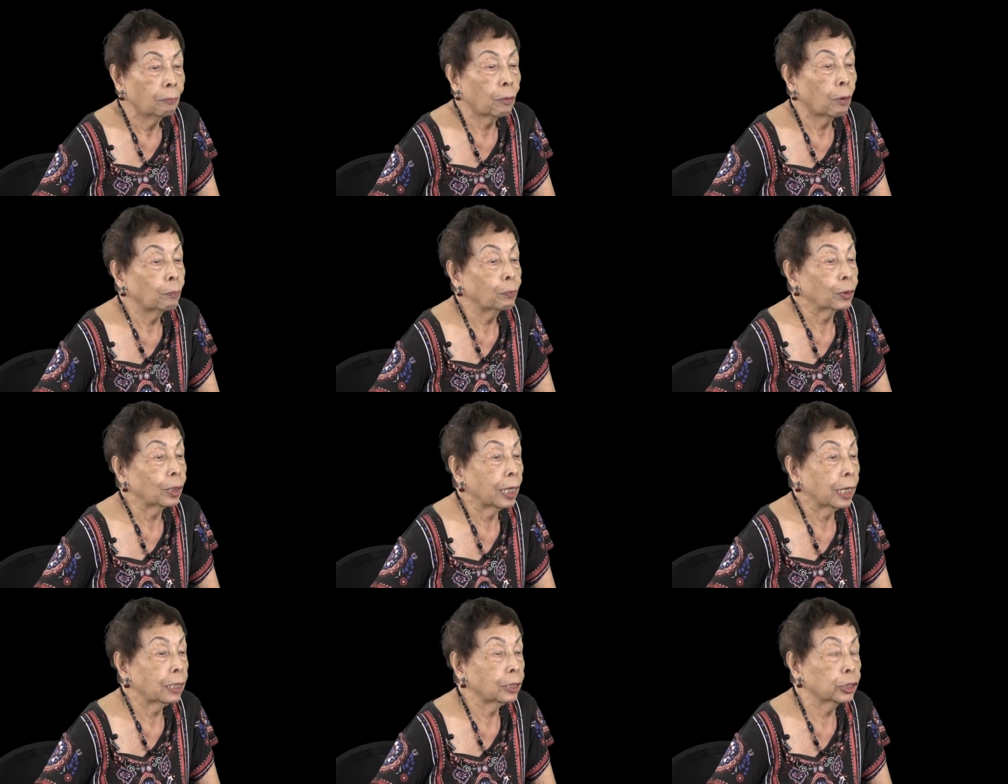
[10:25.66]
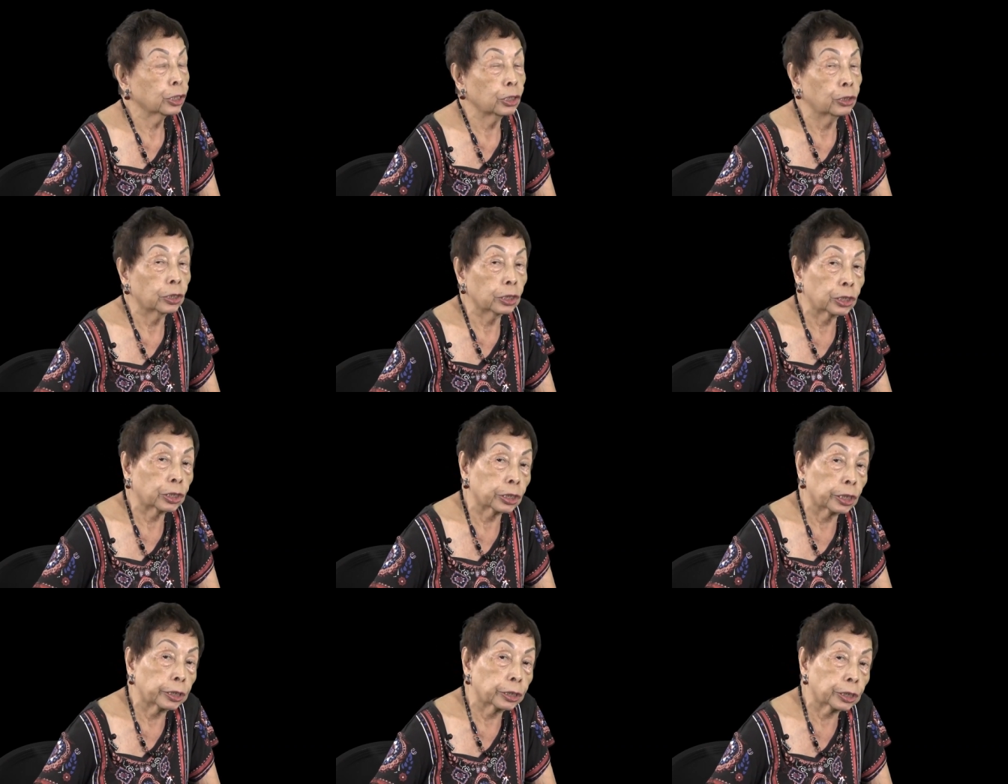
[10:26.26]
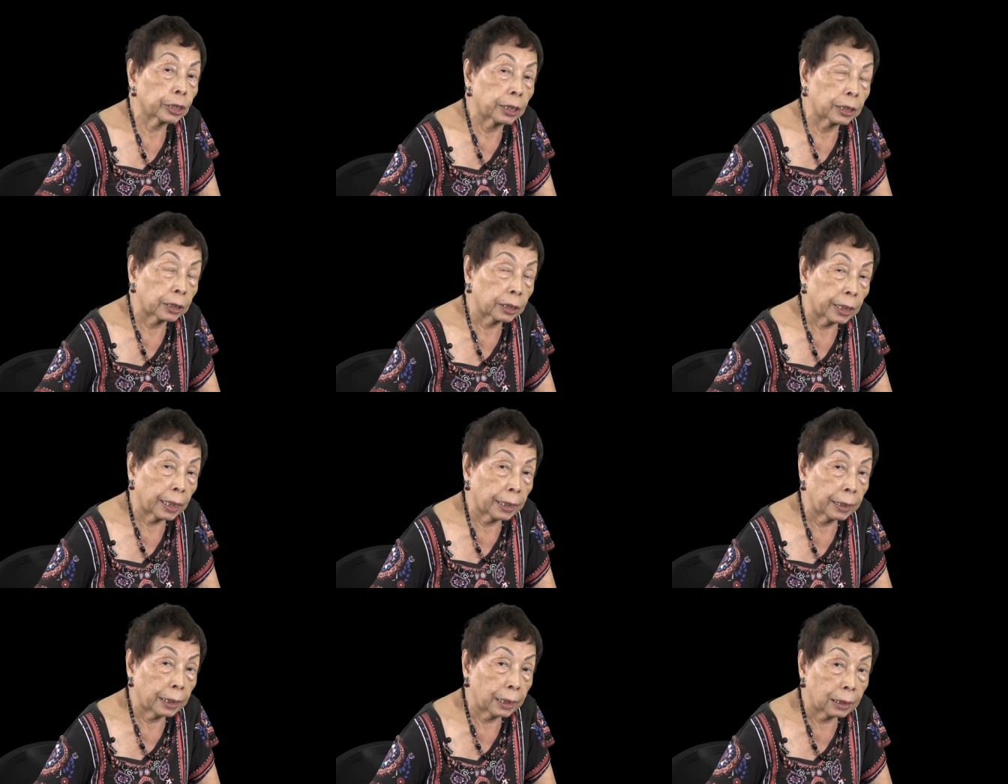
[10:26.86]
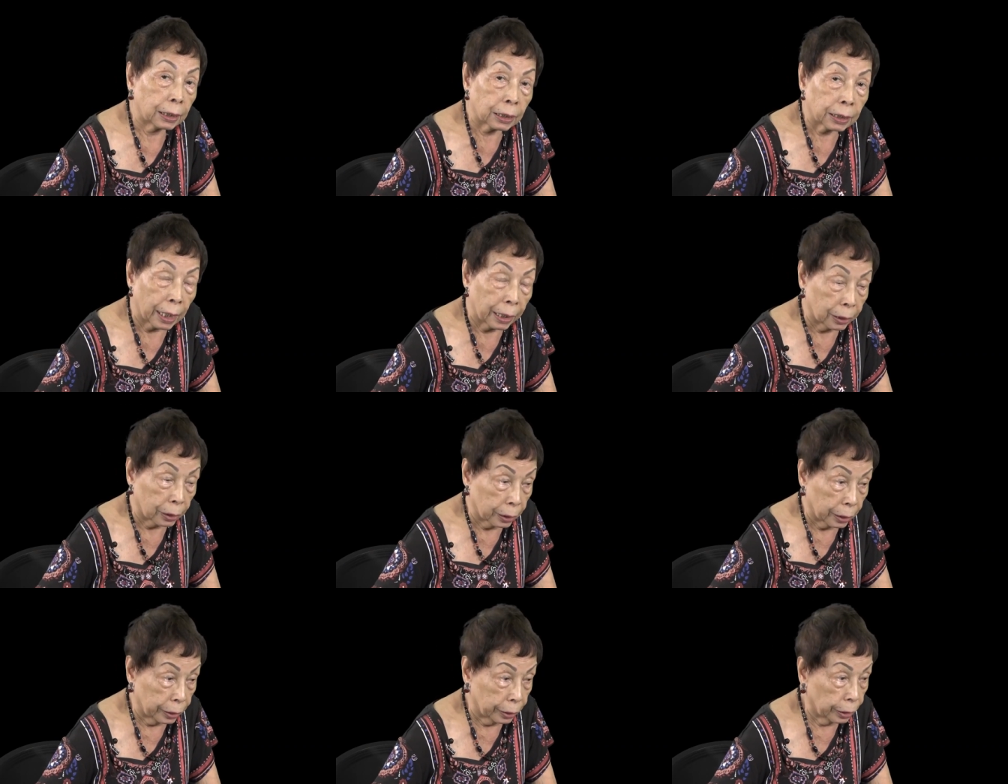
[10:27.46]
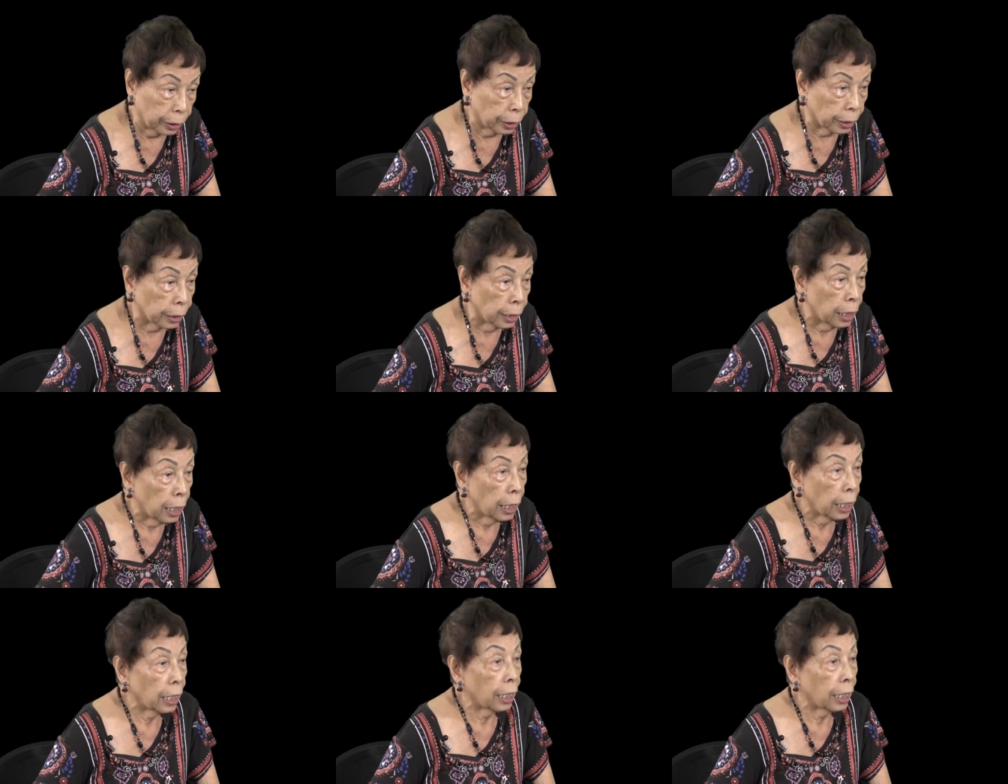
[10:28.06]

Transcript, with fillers: population research and training centers